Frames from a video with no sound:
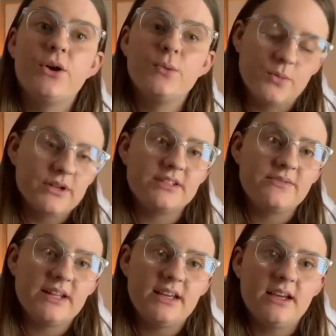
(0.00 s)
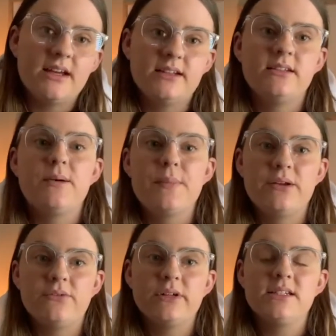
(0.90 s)
productivity and
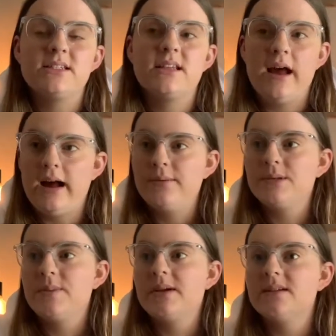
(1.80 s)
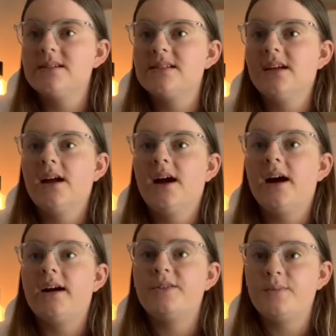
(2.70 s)
mindfulness apps, because
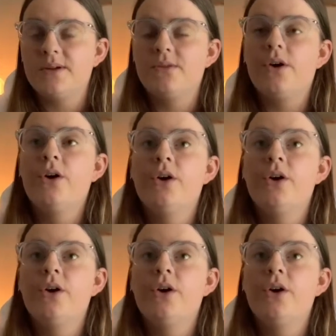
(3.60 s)
I've been